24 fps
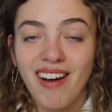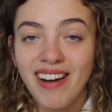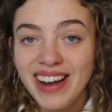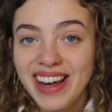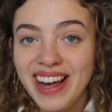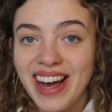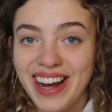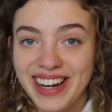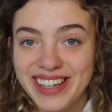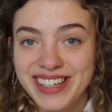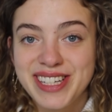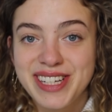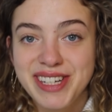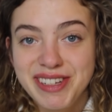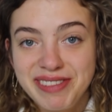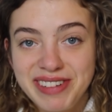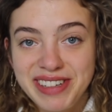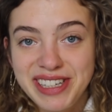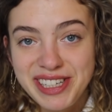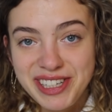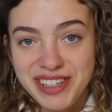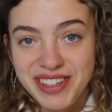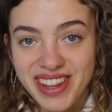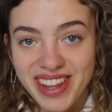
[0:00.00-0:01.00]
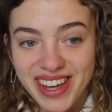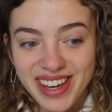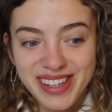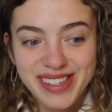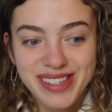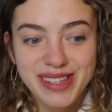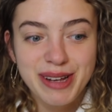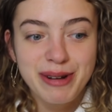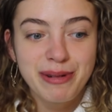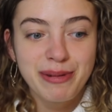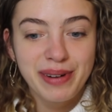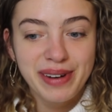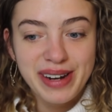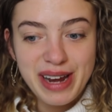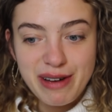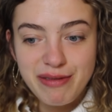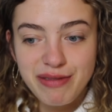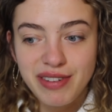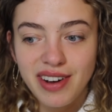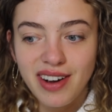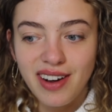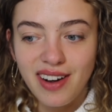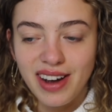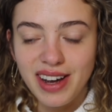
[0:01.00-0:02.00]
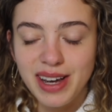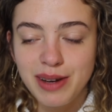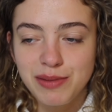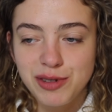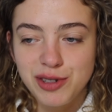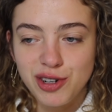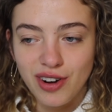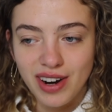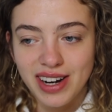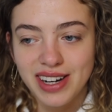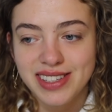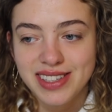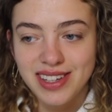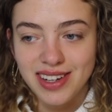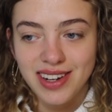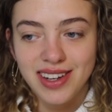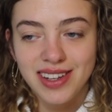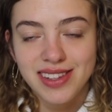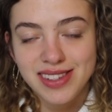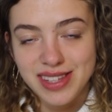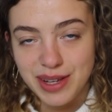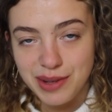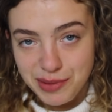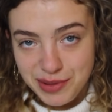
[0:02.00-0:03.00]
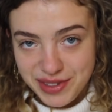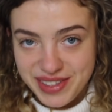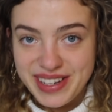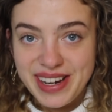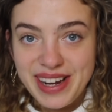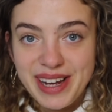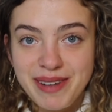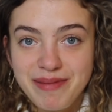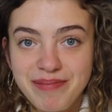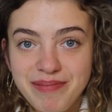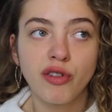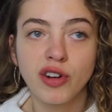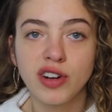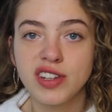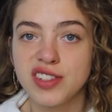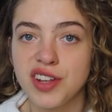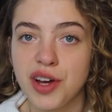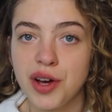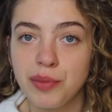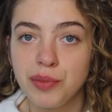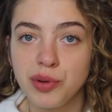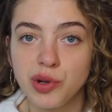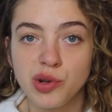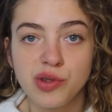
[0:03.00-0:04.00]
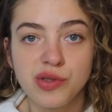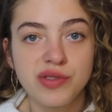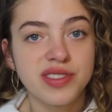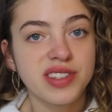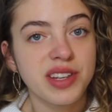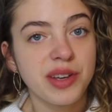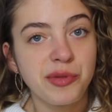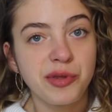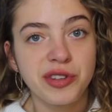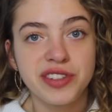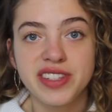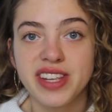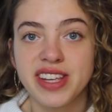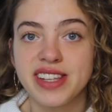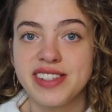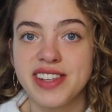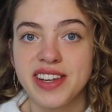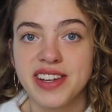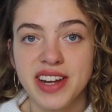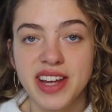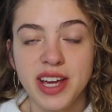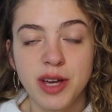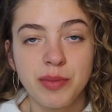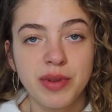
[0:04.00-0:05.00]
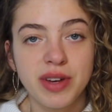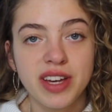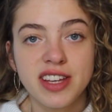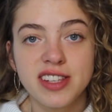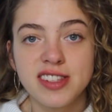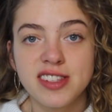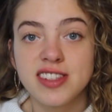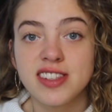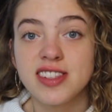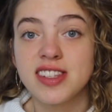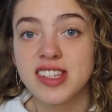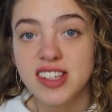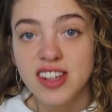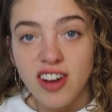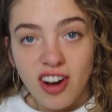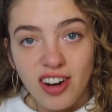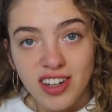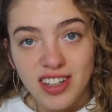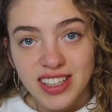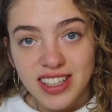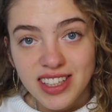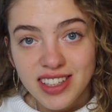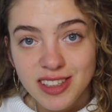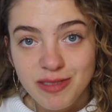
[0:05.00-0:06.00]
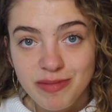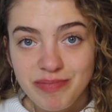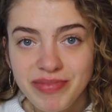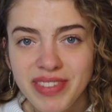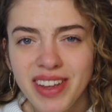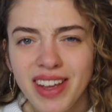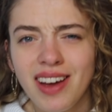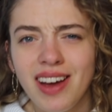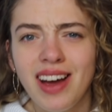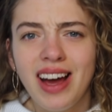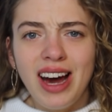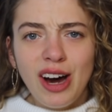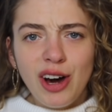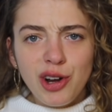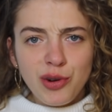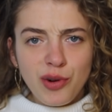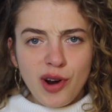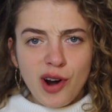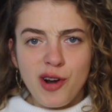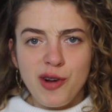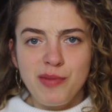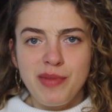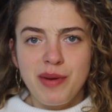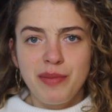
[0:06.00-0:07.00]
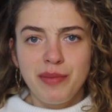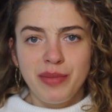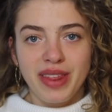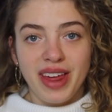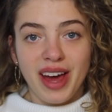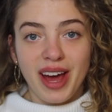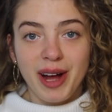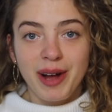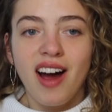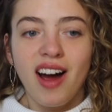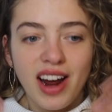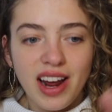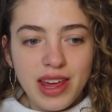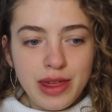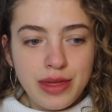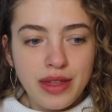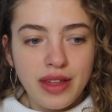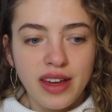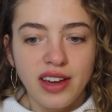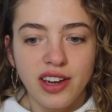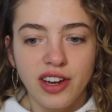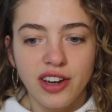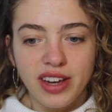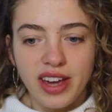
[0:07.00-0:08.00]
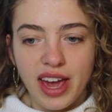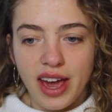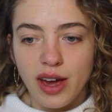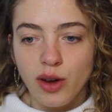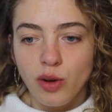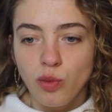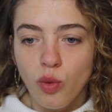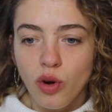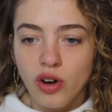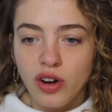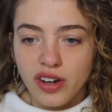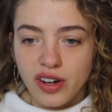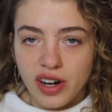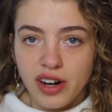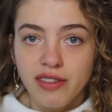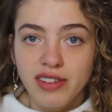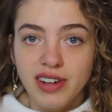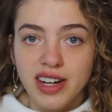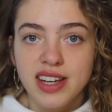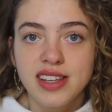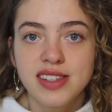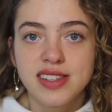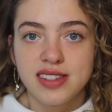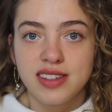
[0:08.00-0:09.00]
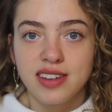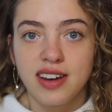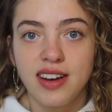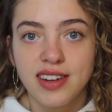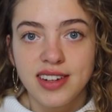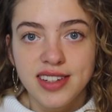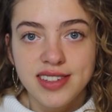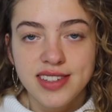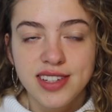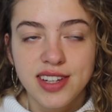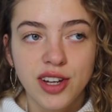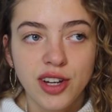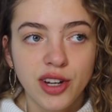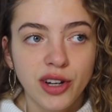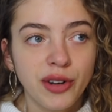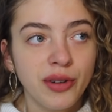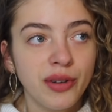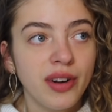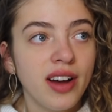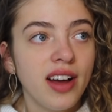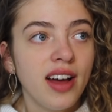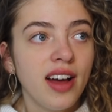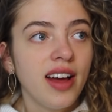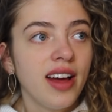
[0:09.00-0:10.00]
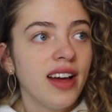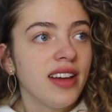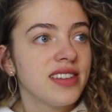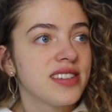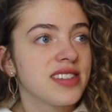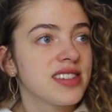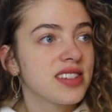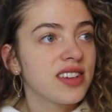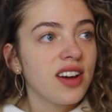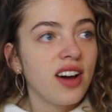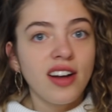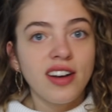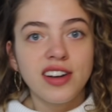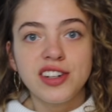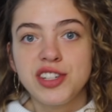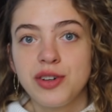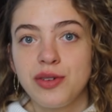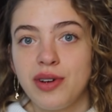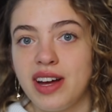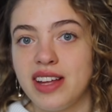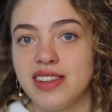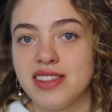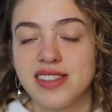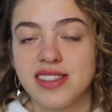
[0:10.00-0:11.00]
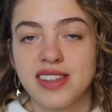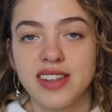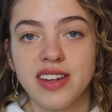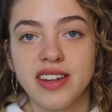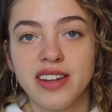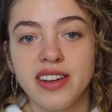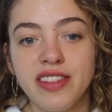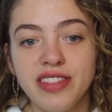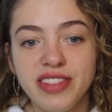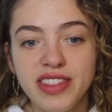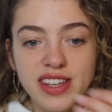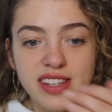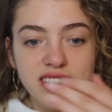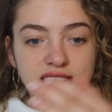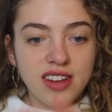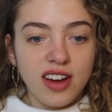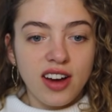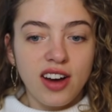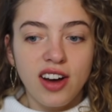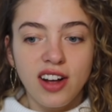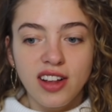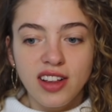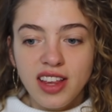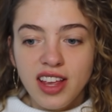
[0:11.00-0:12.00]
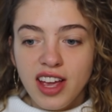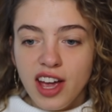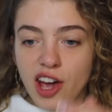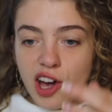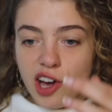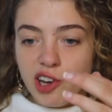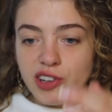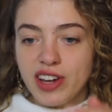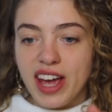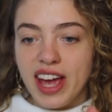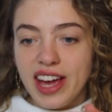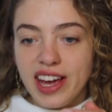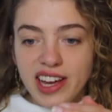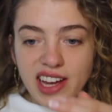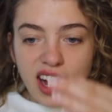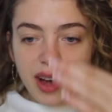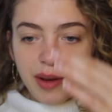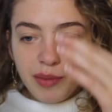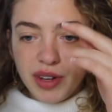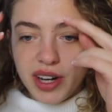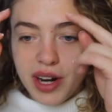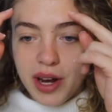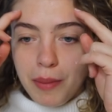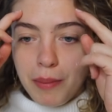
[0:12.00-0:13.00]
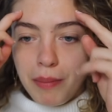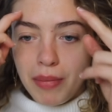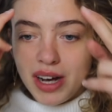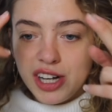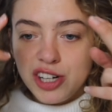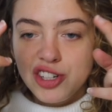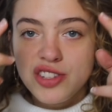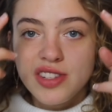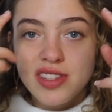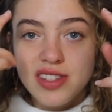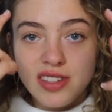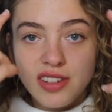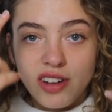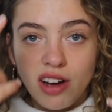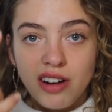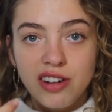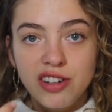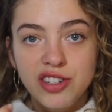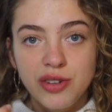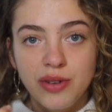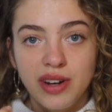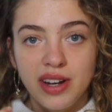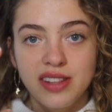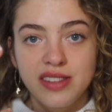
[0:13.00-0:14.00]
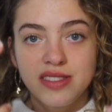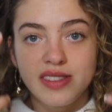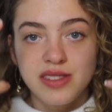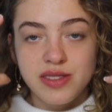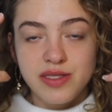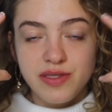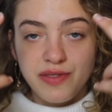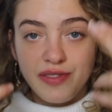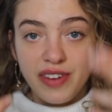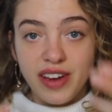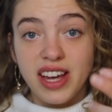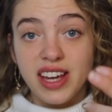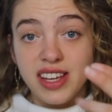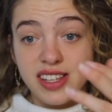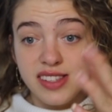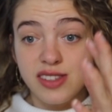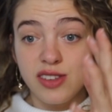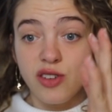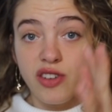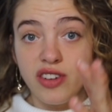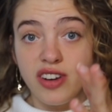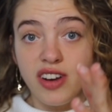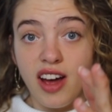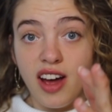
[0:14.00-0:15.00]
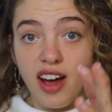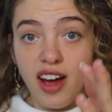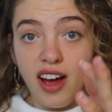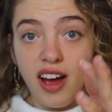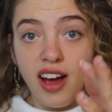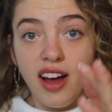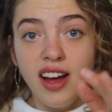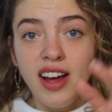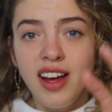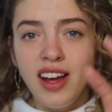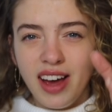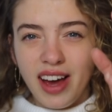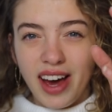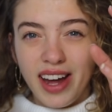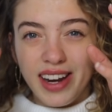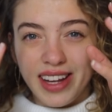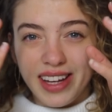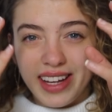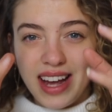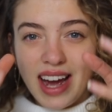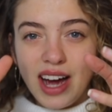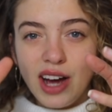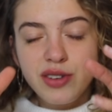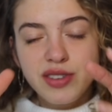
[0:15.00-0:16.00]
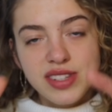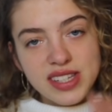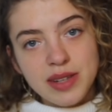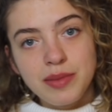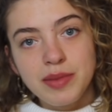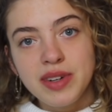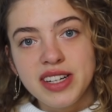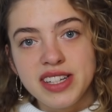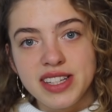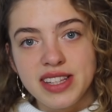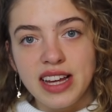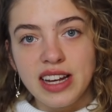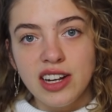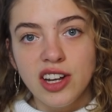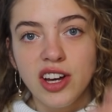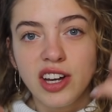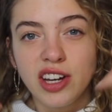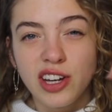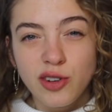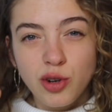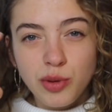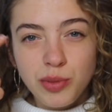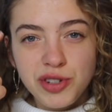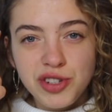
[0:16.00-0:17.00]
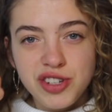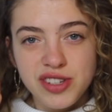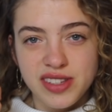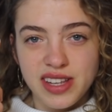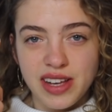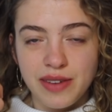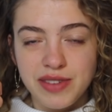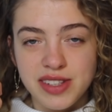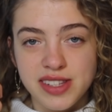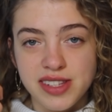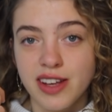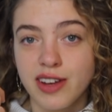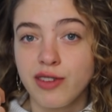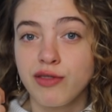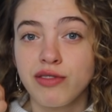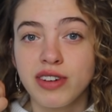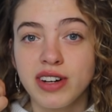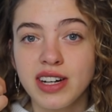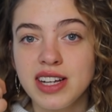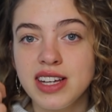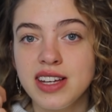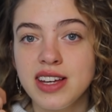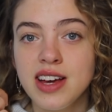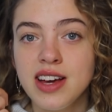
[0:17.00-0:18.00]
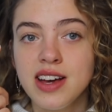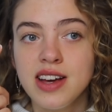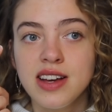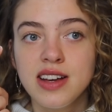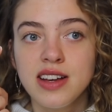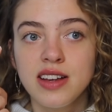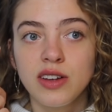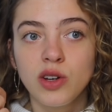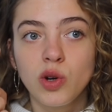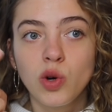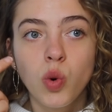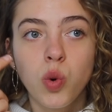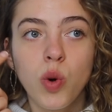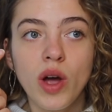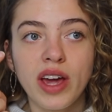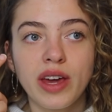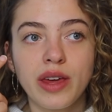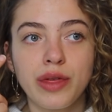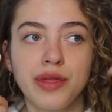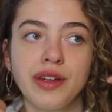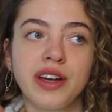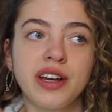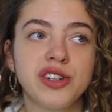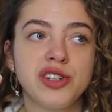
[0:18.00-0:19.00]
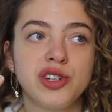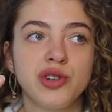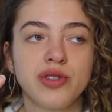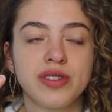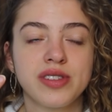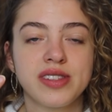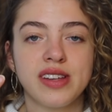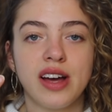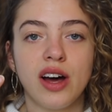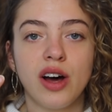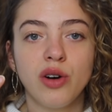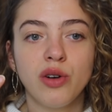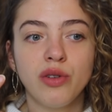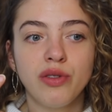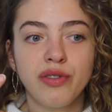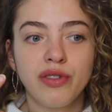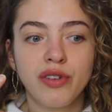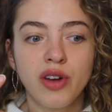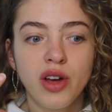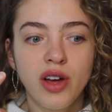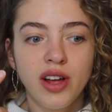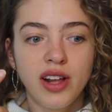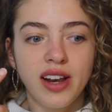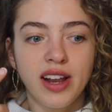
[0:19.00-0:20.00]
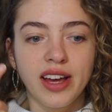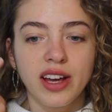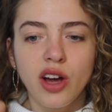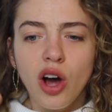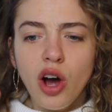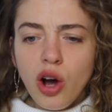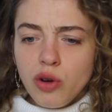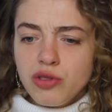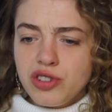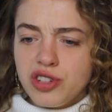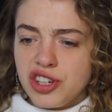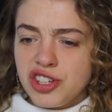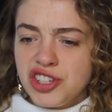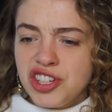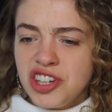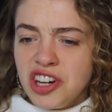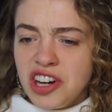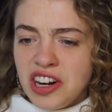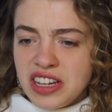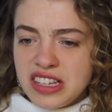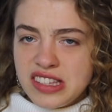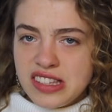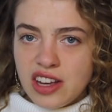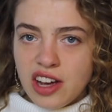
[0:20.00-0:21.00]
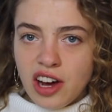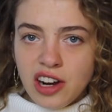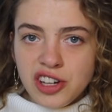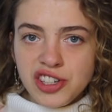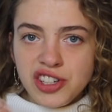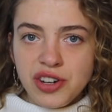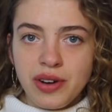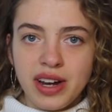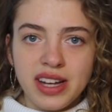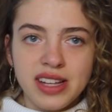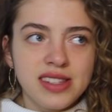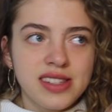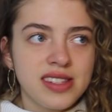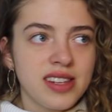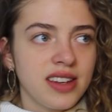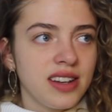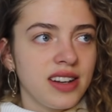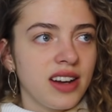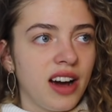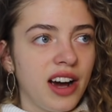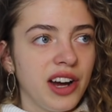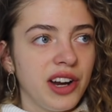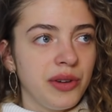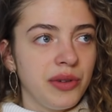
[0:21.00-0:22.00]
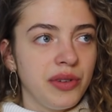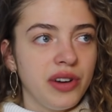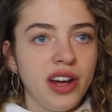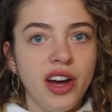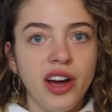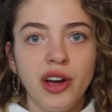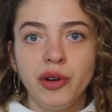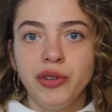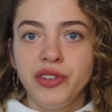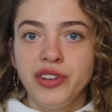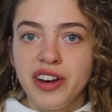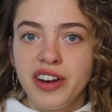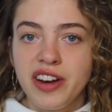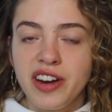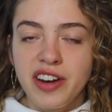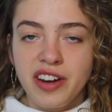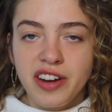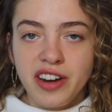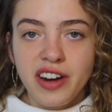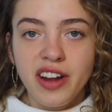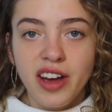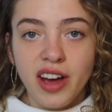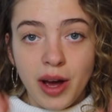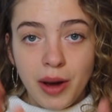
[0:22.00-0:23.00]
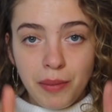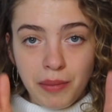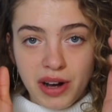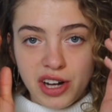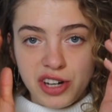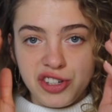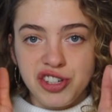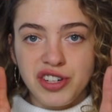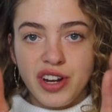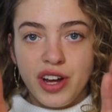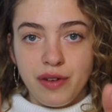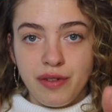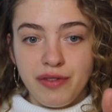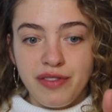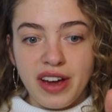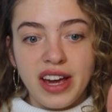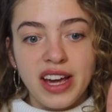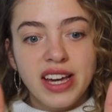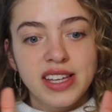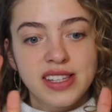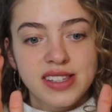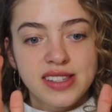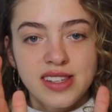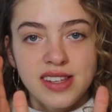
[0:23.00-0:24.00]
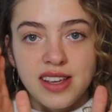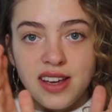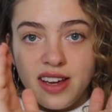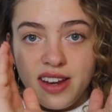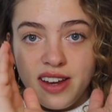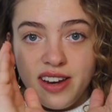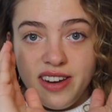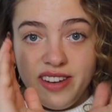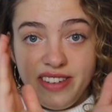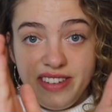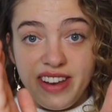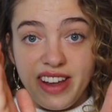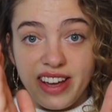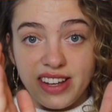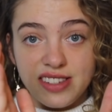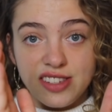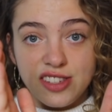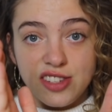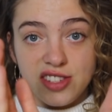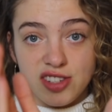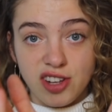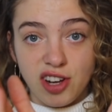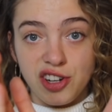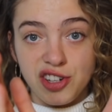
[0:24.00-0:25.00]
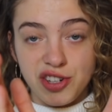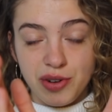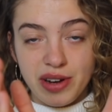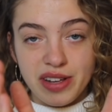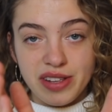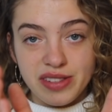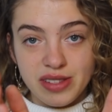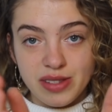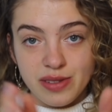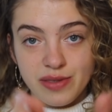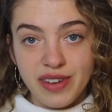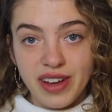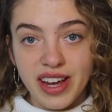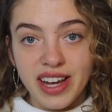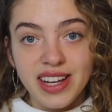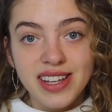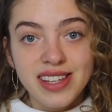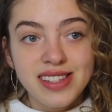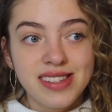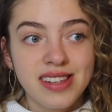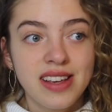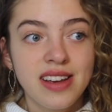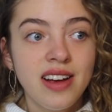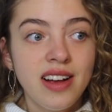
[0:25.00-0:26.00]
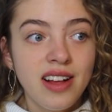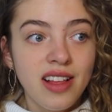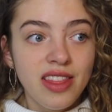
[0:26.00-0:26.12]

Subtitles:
I actively do this whenever I am trying to learn someone's name. For example, someone says their name is Scarlett. How do I remember that? I think, okay, what can I relate Scarlett to? Scarlett Johansson, this girl, okay, I'm gonna imagine Scarlett Johansson's face on her, and like, how similar do they look? And almost just have this like really quick thing to yourself, like, oh, does she look like Scarlett Johansson? I don't know, da da da da da. Imagine her face next to Scarlett Johansson's face.